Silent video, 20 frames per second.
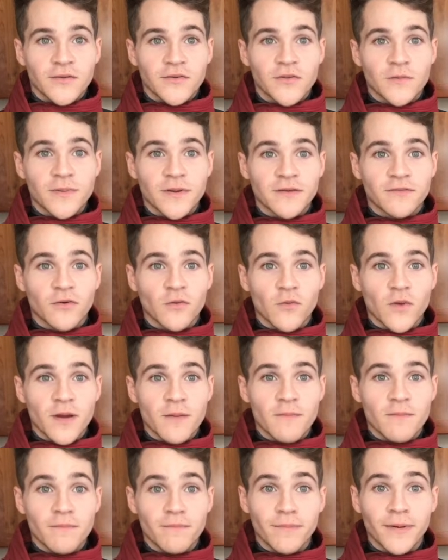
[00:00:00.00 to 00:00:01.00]
It's a bit of a
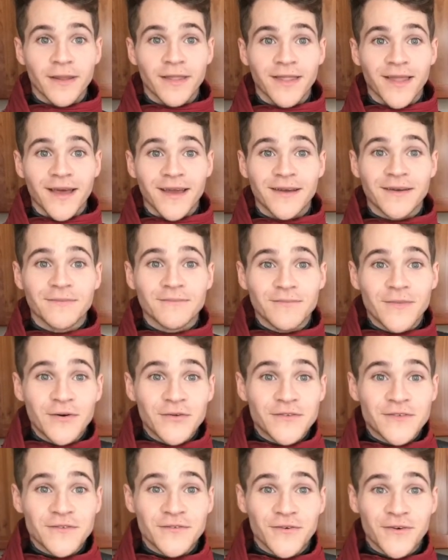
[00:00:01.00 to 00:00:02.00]
whim, but like
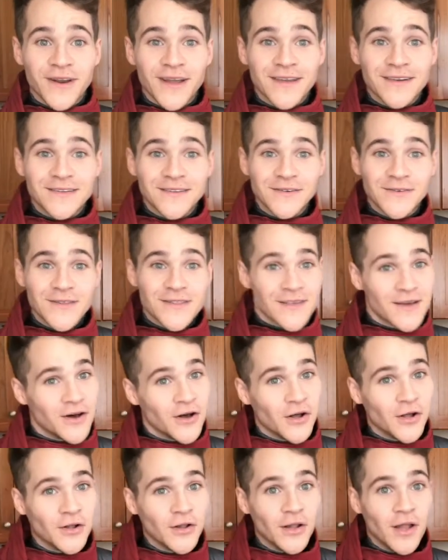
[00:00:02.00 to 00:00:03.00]
most of what I do, it's
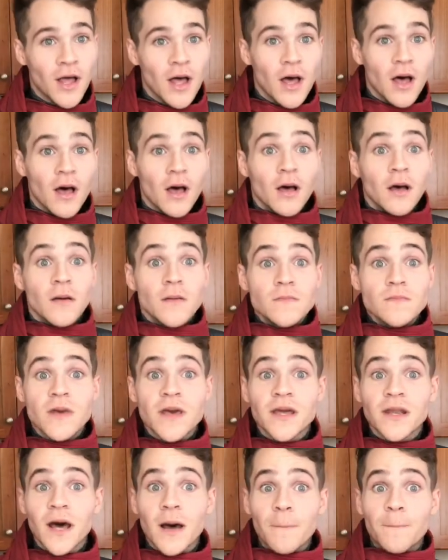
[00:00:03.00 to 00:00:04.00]
all
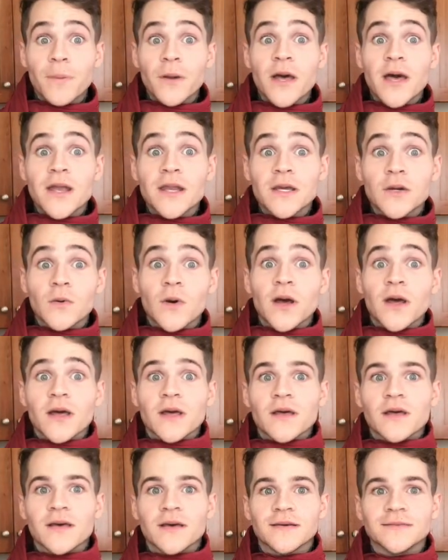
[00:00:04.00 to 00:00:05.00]
made up
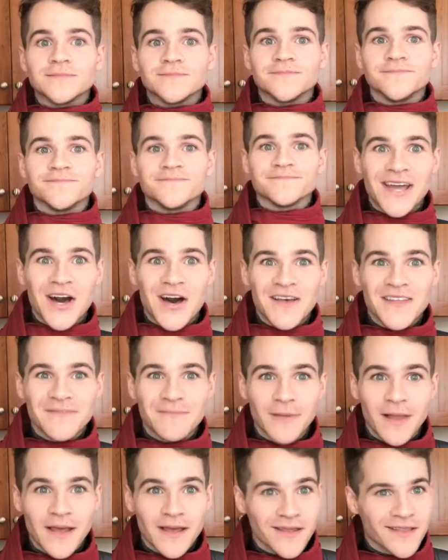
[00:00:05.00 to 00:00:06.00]
anyway.
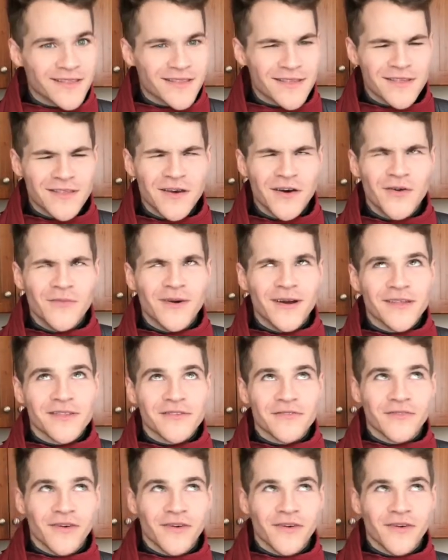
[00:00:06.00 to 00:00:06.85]
Cosplay, it's so much